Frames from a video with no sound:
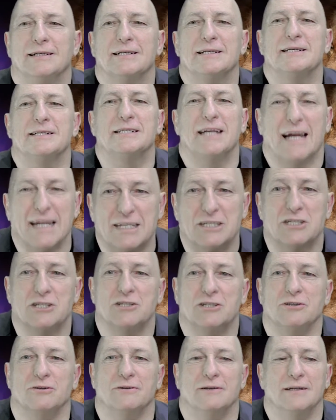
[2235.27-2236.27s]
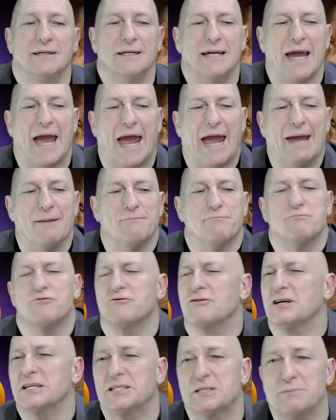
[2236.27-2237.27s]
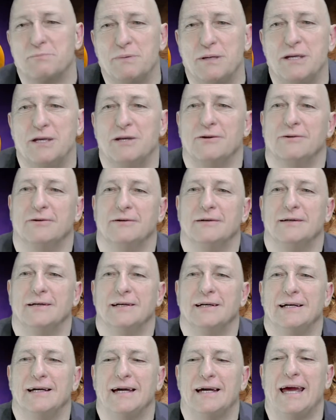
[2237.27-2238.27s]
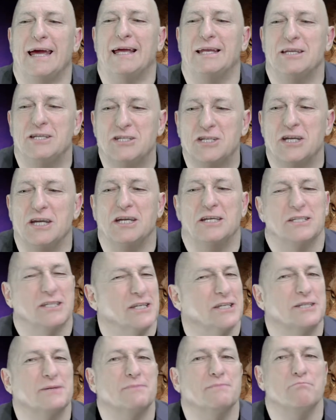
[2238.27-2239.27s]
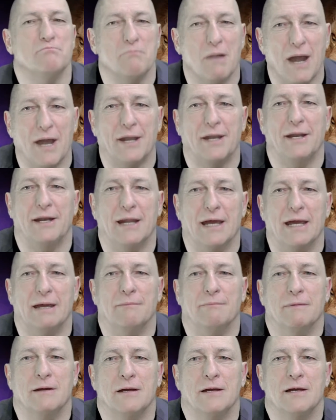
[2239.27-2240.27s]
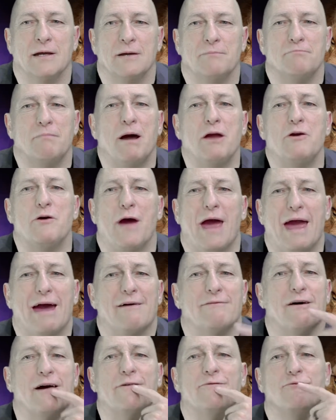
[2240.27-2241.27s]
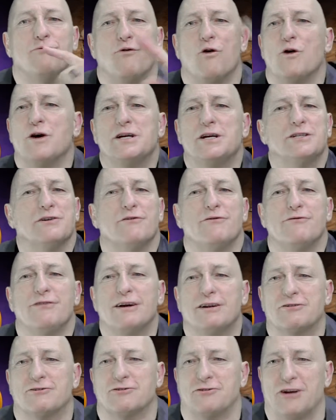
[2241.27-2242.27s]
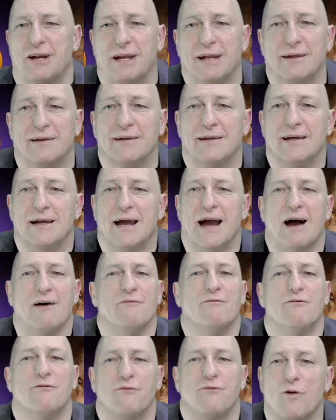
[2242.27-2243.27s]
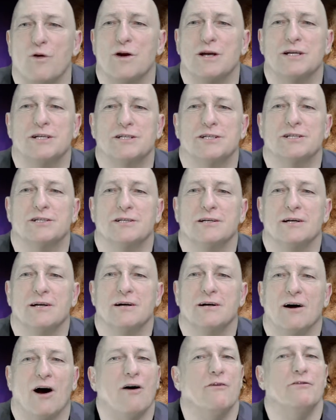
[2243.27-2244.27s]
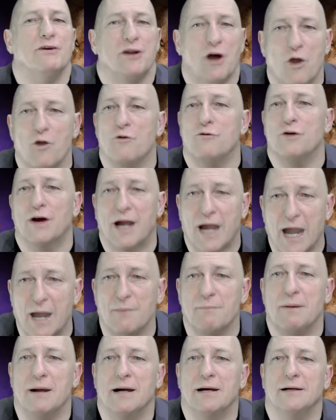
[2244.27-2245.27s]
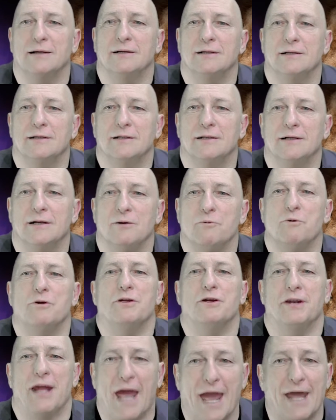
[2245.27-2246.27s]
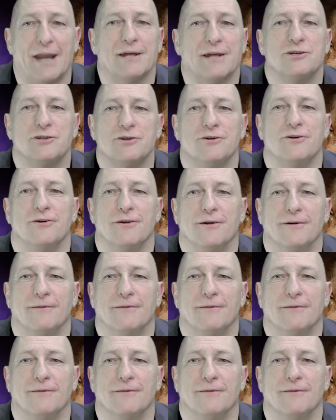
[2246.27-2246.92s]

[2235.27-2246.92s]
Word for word: touch you, and prosper you in Jesus' mighty name. May you have a voice of victory a voice of an overcomer with an attitude